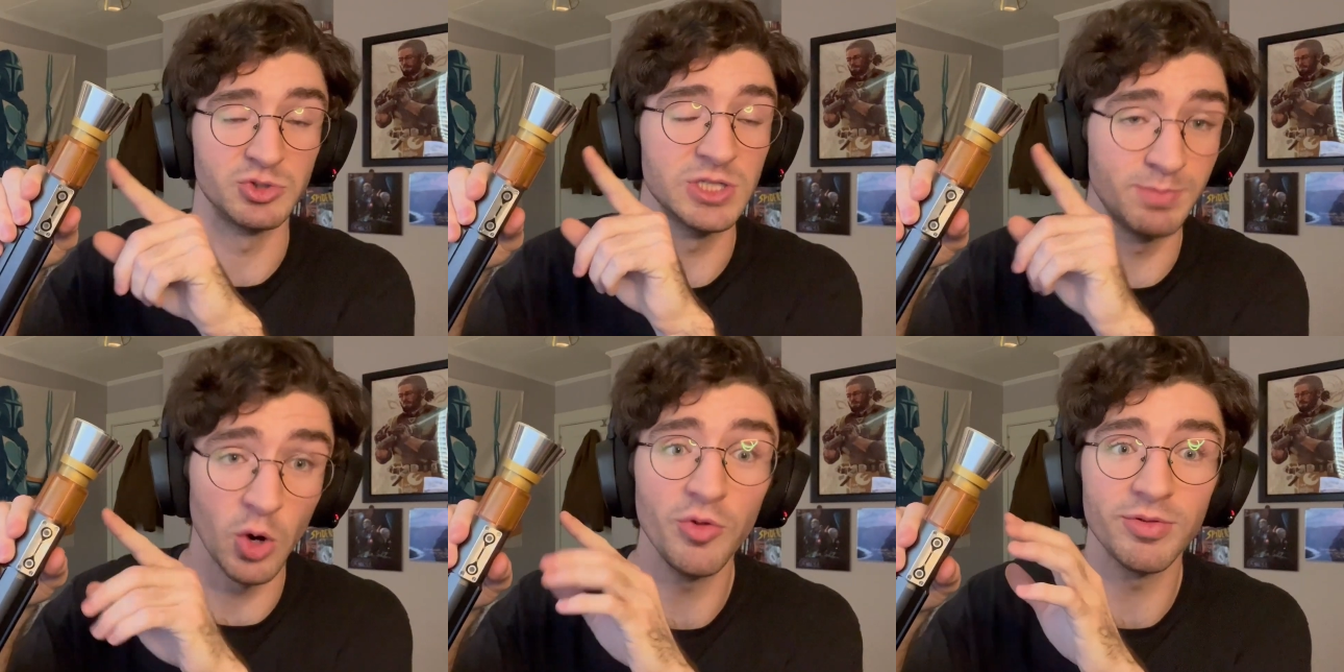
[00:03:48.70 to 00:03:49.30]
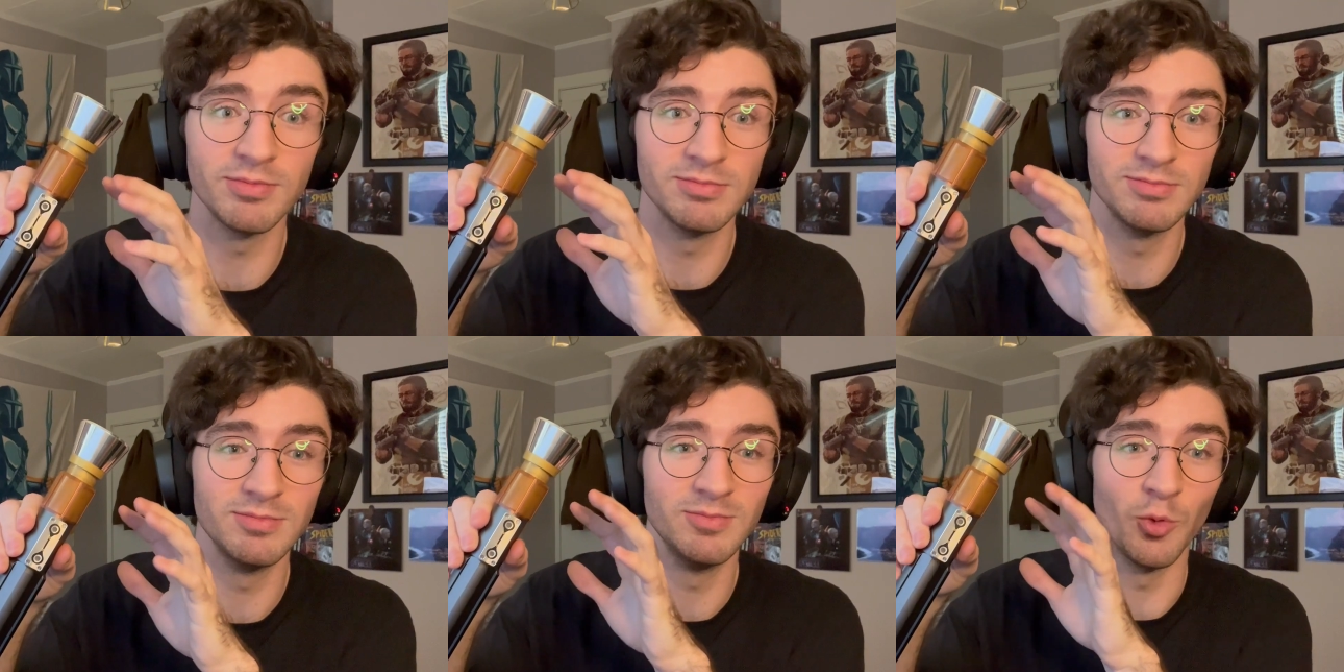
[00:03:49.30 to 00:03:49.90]
is both
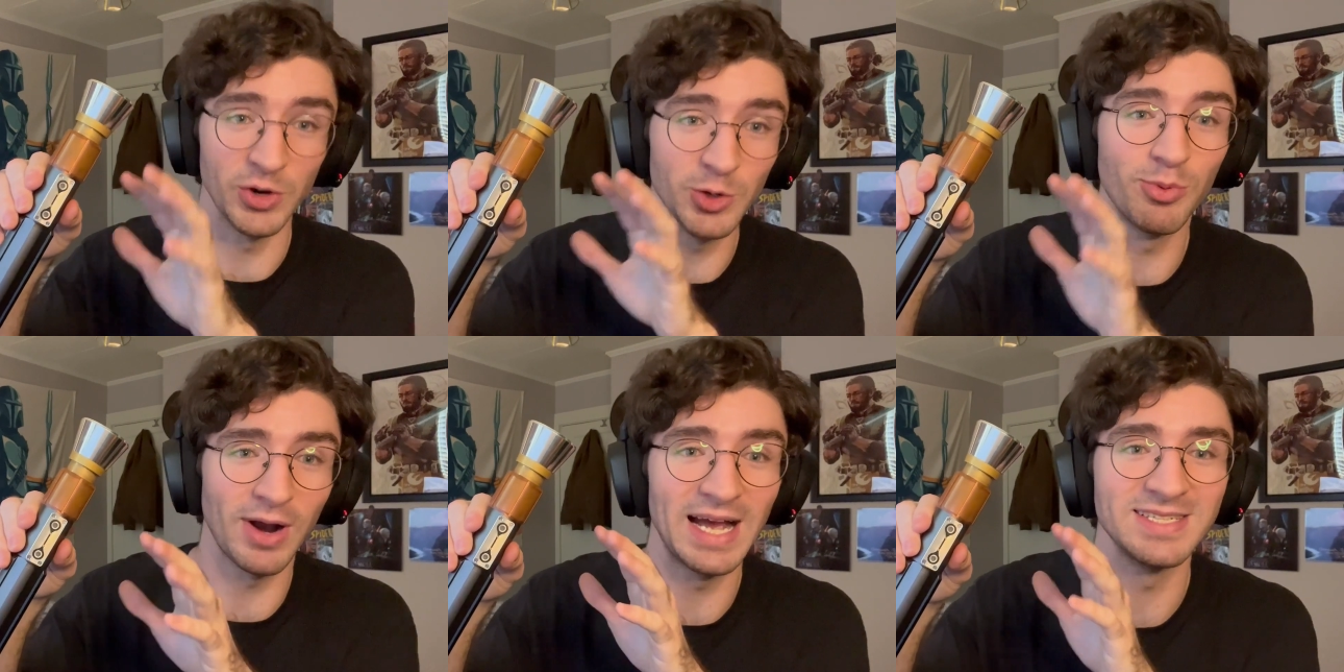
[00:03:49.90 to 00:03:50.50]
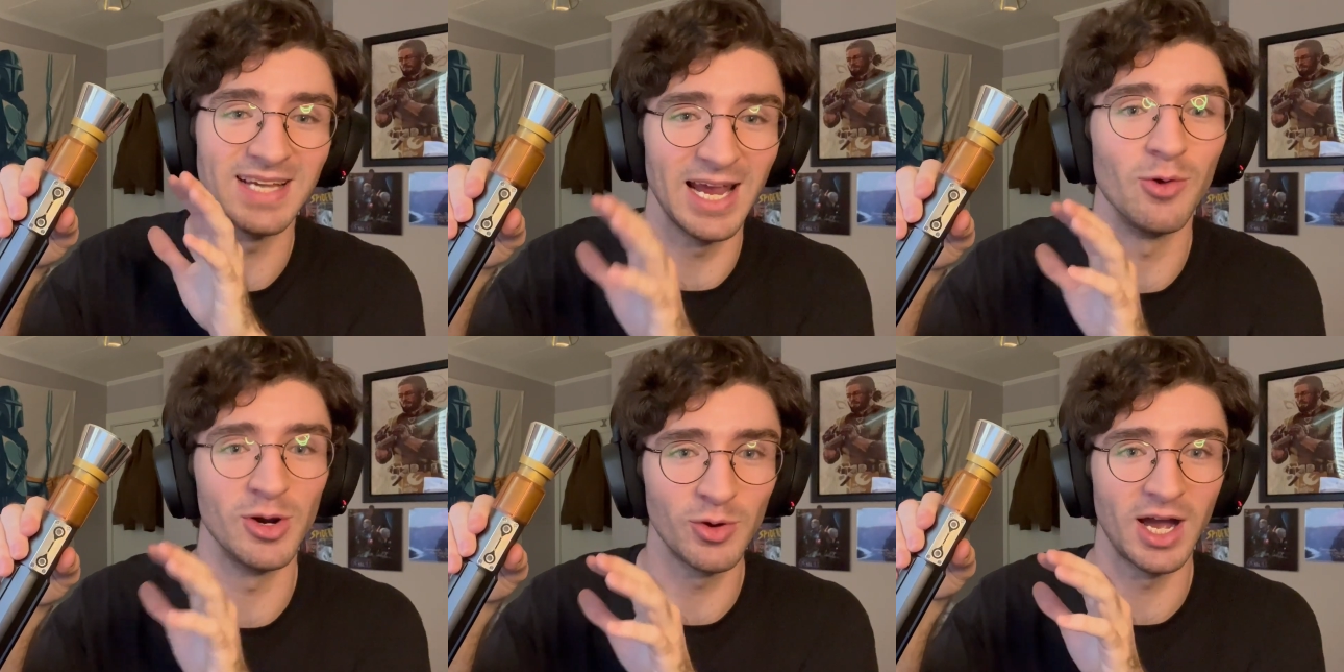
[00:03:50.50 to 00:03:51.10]
real brass and
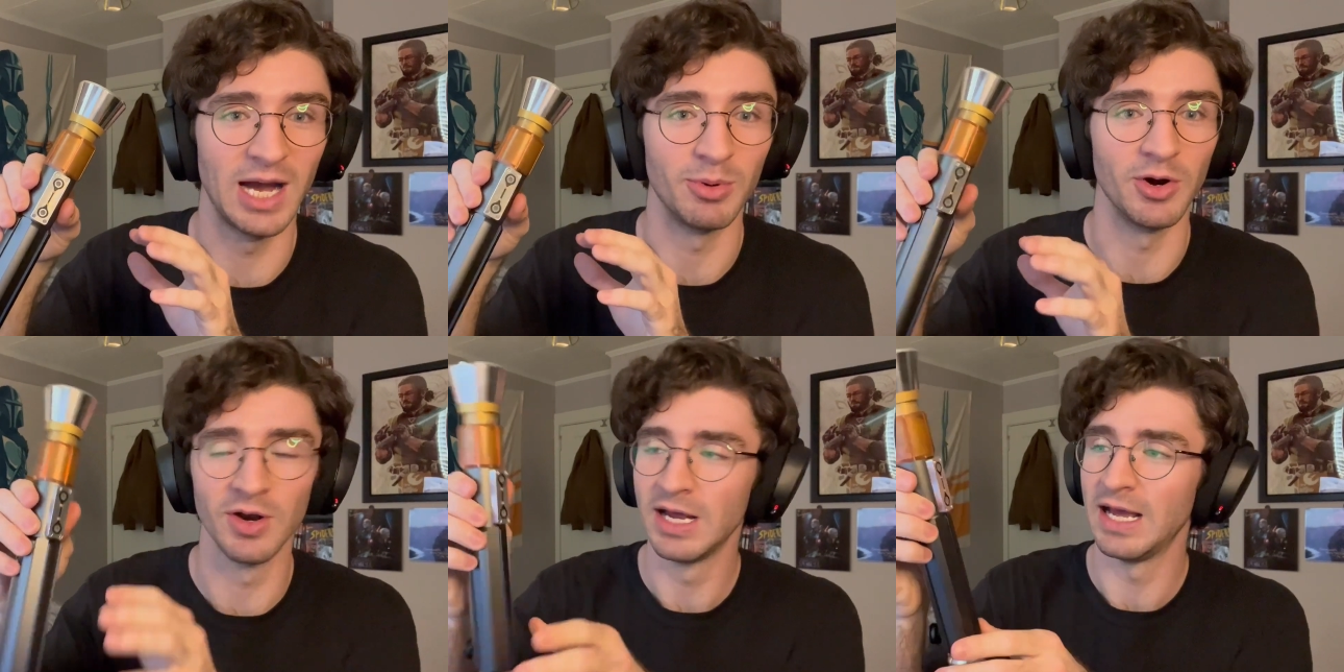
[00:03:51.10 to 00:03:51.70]
real copper.